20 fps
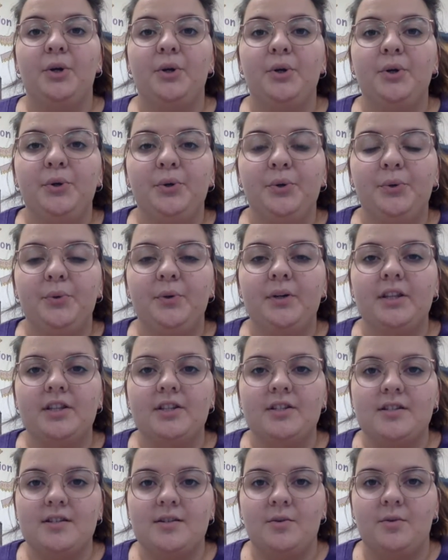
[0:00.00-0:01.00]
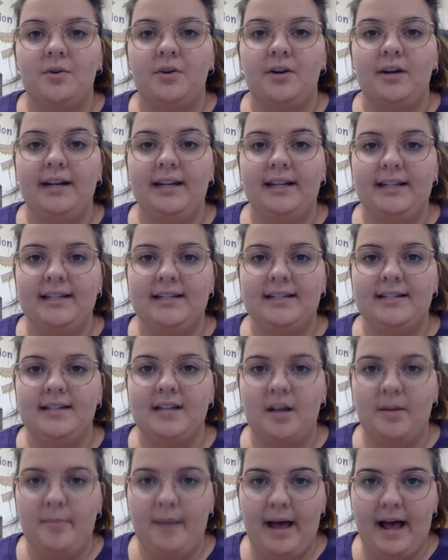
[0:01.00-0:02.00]
who the story is
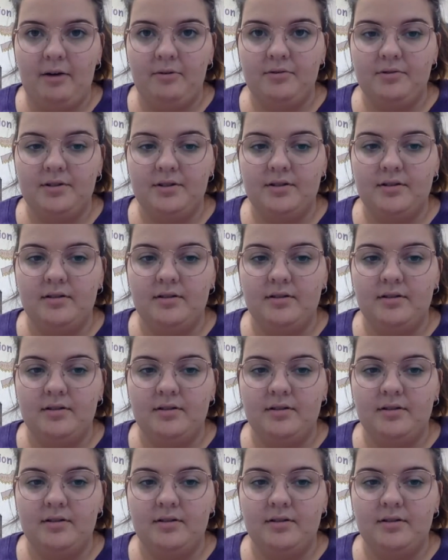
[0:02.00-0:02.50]
about.